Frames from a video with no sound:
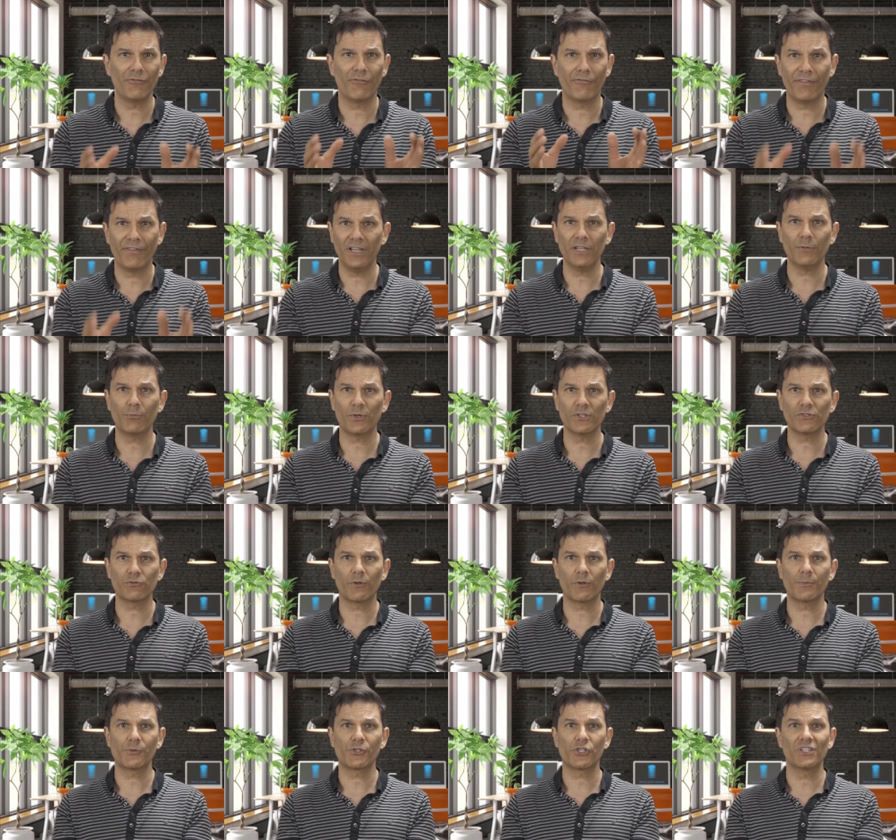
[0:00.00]
fill the
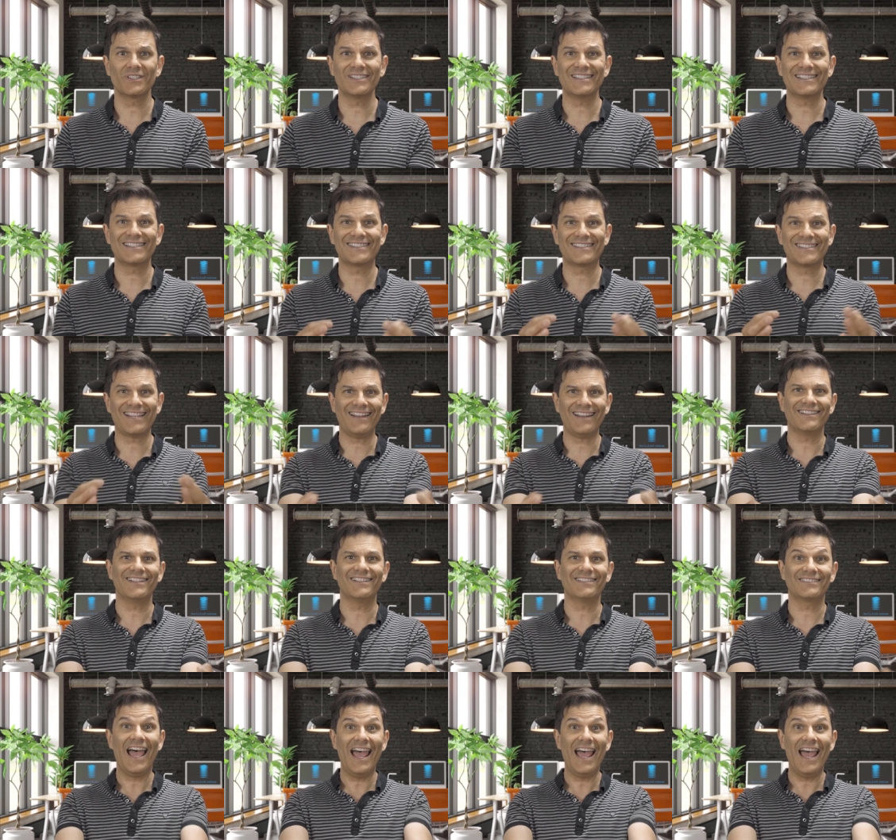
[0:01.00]
prescription, send it,